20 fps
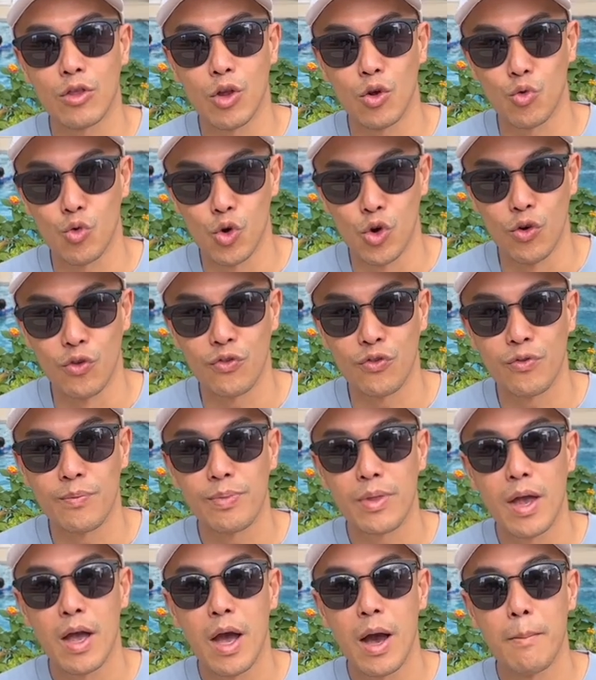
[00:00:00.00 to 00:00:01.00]
the roof.
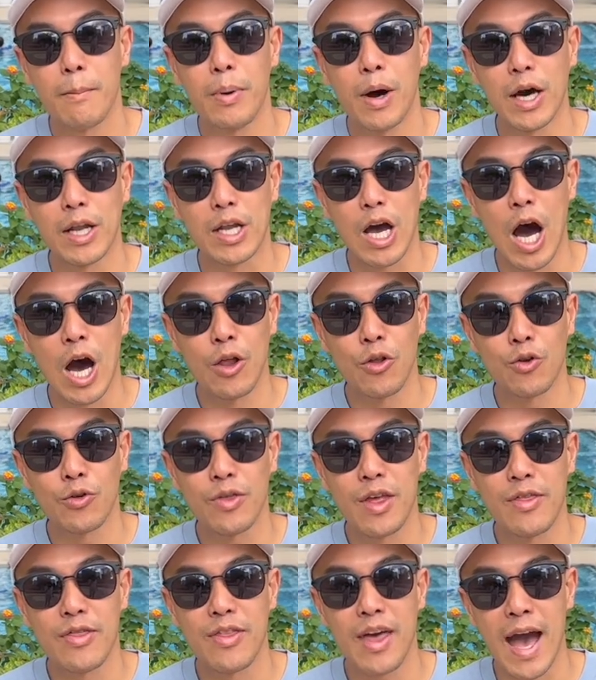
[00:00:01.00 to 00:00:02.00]
But other
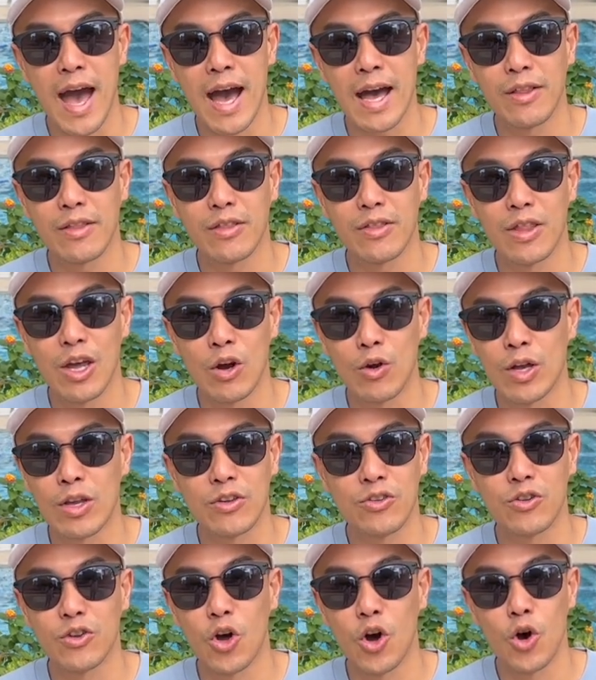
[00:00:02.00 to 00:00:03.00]
than that, there
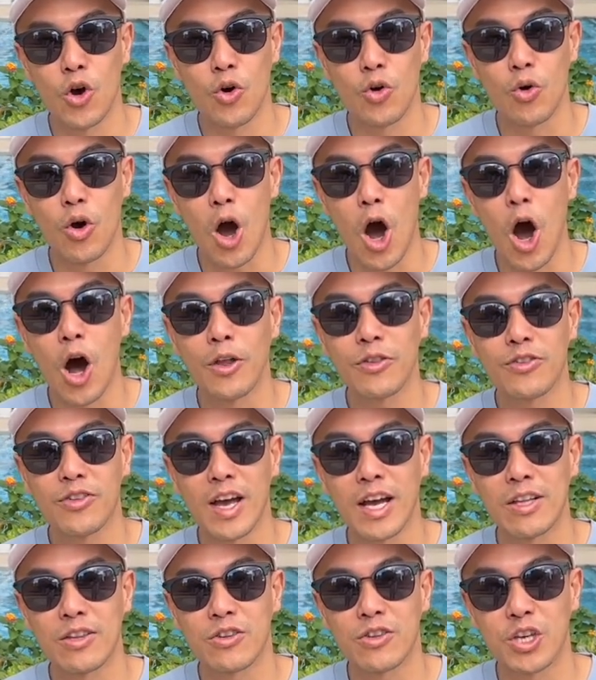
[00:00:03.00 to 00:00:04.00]
is no
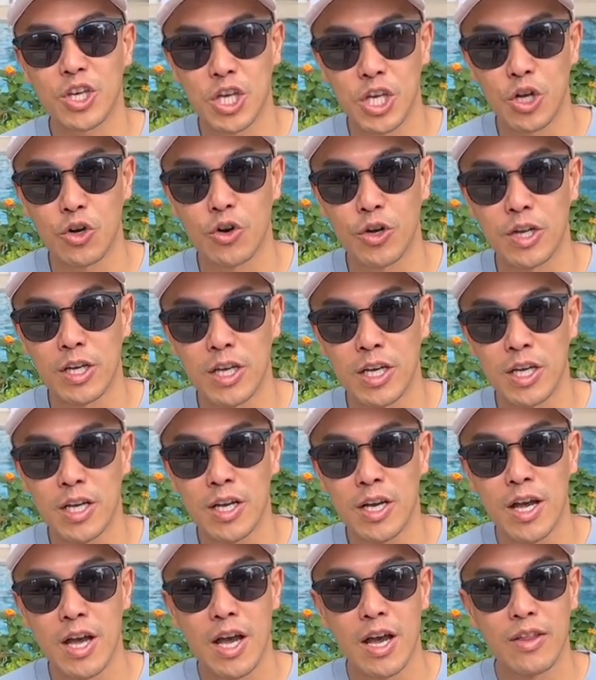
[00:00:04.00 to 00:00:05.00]
on-site security.
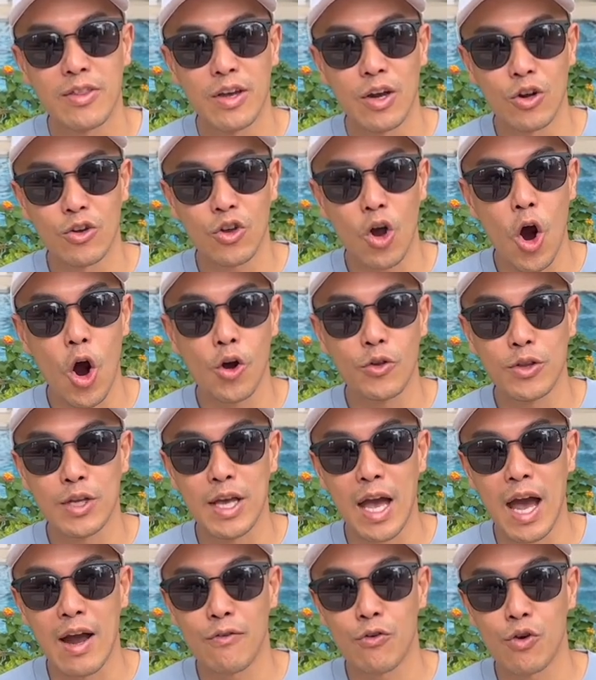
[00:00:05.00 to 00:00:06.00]
There is
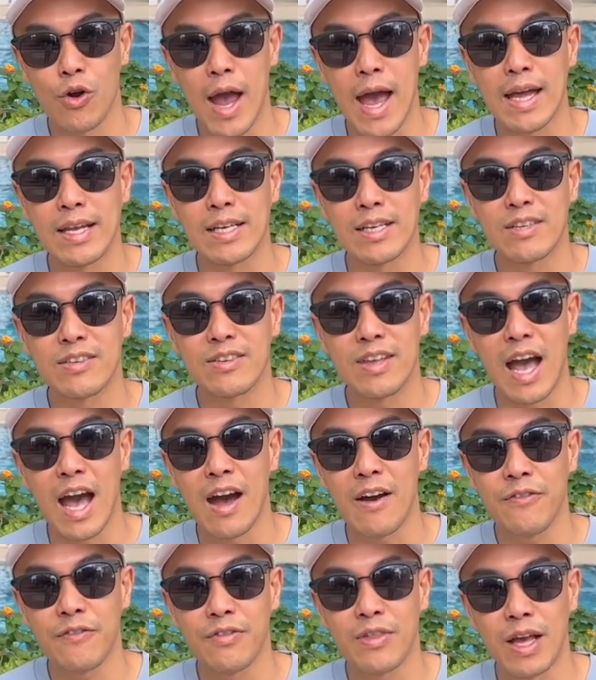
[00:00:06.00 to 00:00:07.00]
hardly ever any
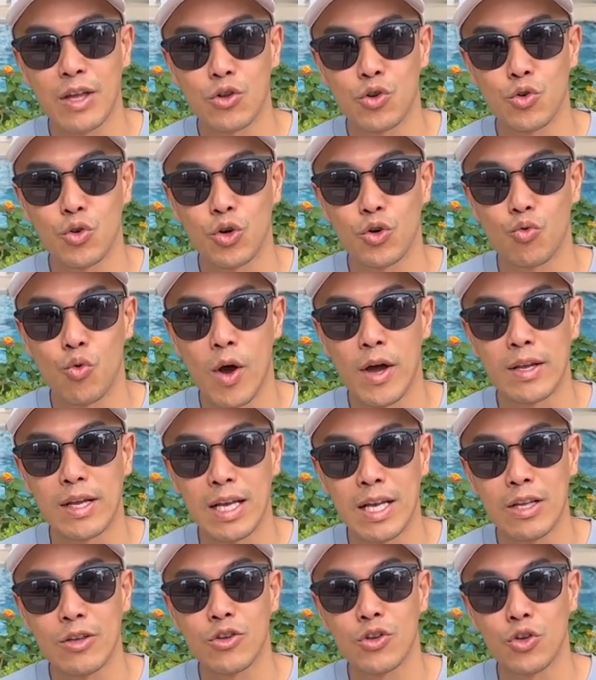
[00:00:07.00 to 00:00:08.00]
staff that you would run
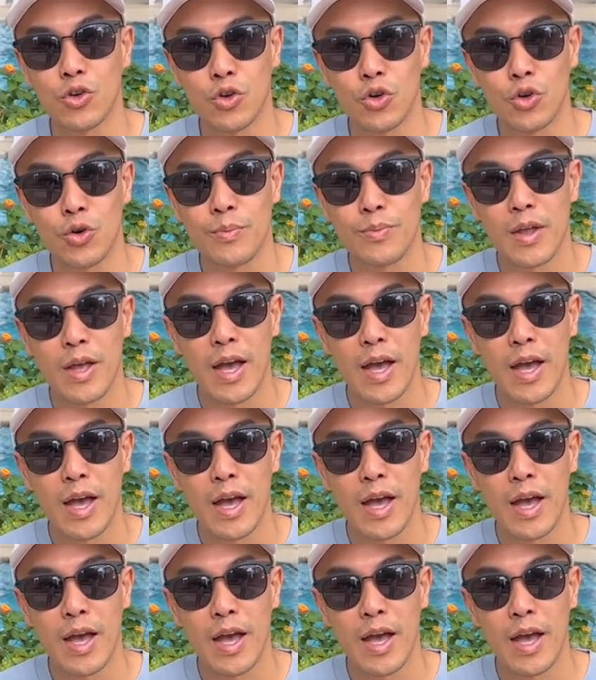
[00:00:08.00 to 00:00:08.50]
into.